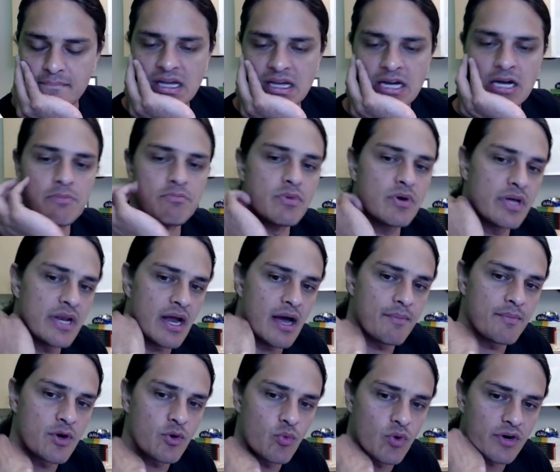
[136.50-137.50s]
And I'm
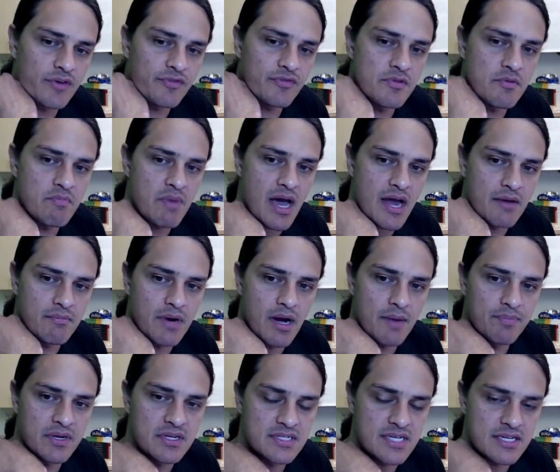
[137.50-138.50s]
going to work from the bottom
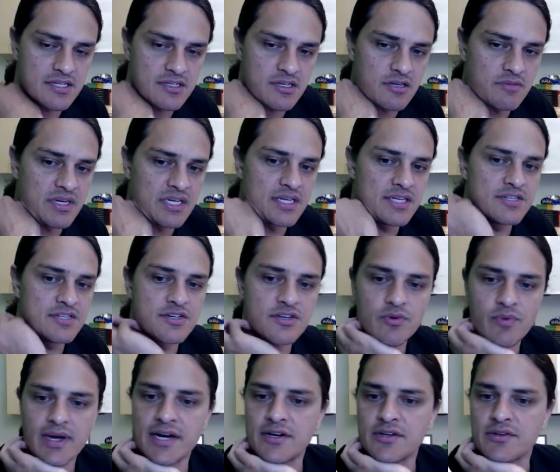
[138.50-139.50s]
up because that's going to be an easier
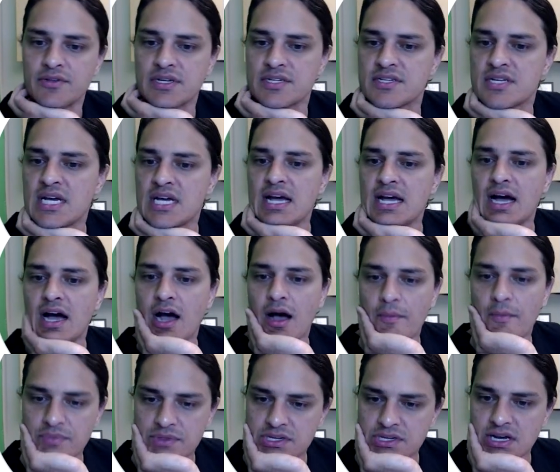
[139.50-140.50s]
way to do this.
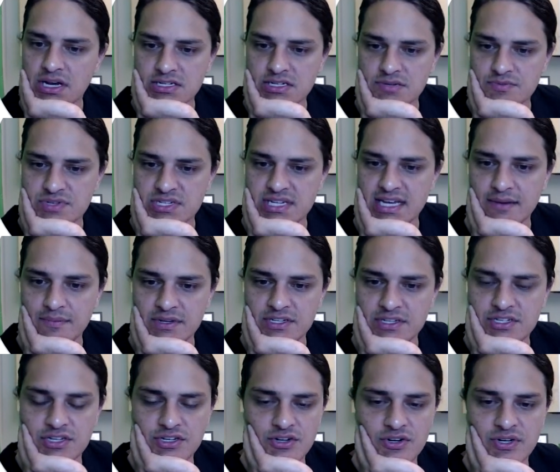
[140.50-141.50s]
The custom
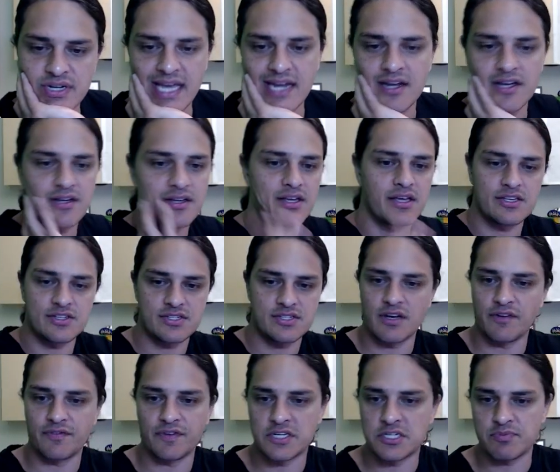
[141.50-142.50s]
segments in your data is
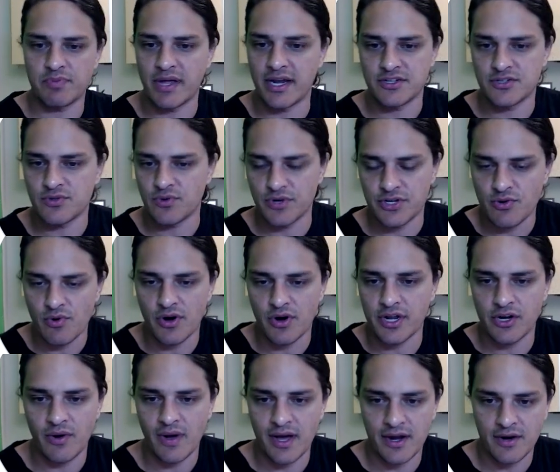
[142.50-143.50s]
self-explanatory. You
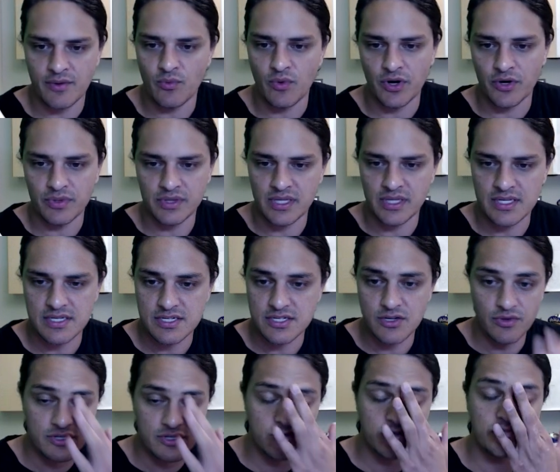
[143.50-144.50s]
already know how to work with this.
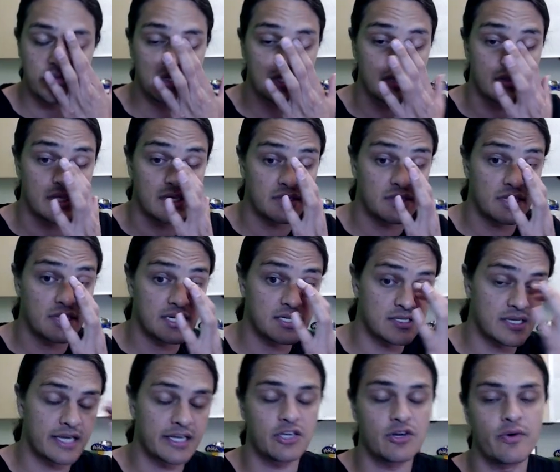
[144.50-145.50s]
So this would be things
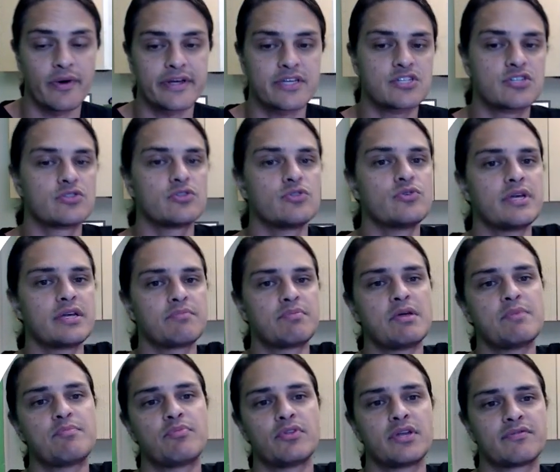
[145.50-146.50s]
like, you know, excluding
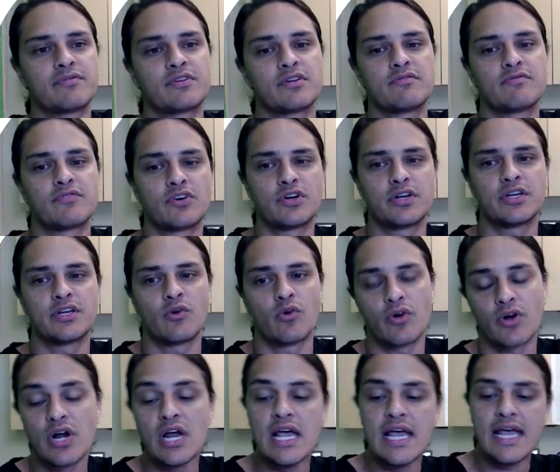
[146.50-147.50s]
people that have converted
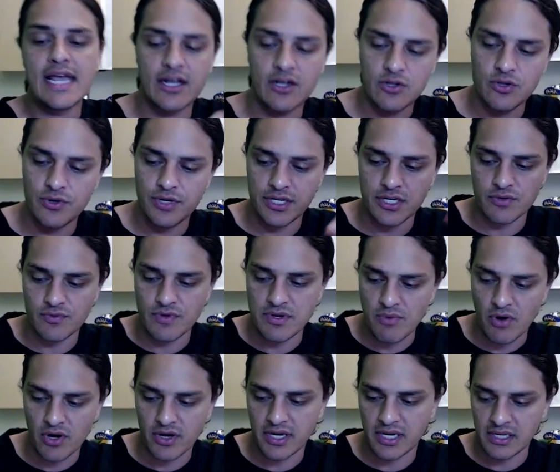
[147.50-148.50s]
or including your
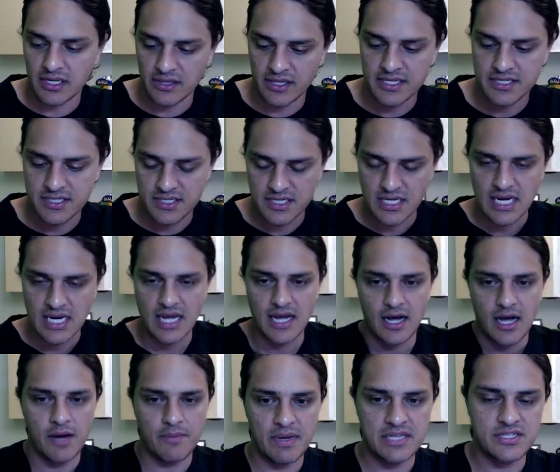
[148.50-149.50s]
remarketing list.
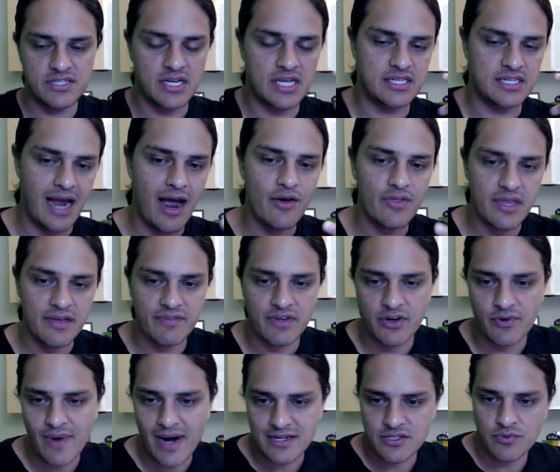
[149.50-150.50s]
It's how they've
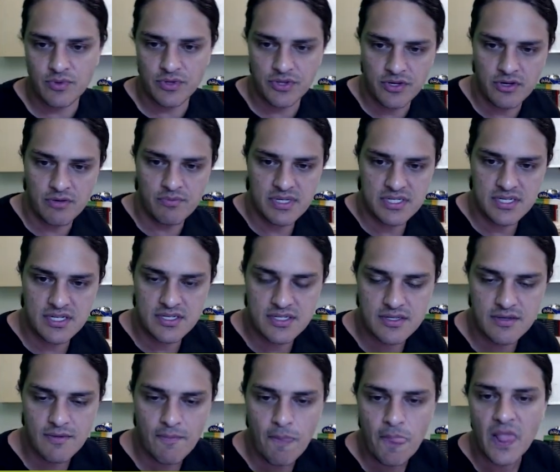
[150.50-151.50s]
interacted with your business.